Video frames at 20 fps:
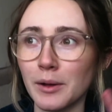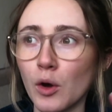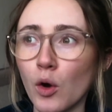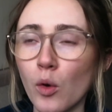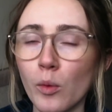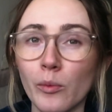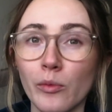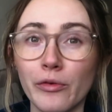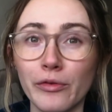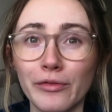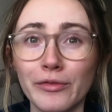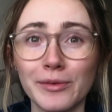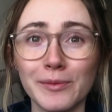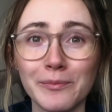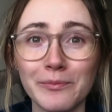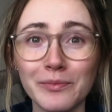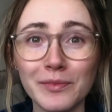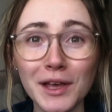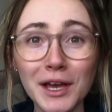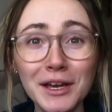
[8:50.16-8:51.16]
oomph.
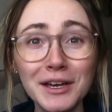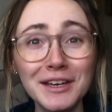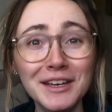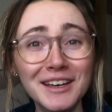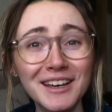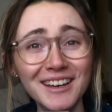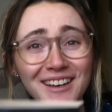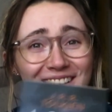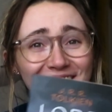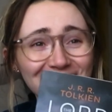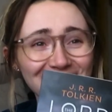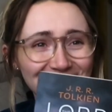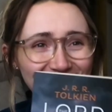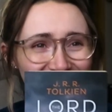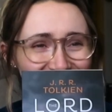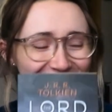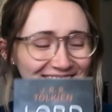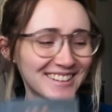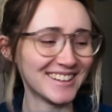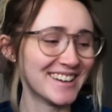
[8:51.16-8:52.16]

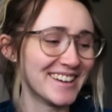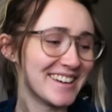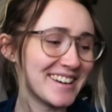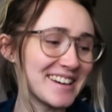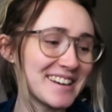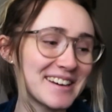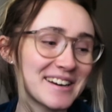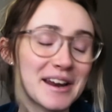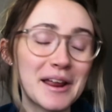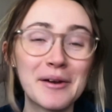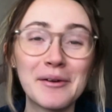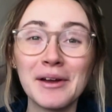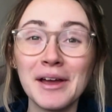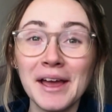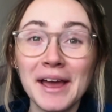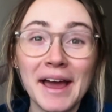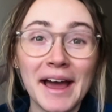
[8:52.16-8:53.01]
I don't know.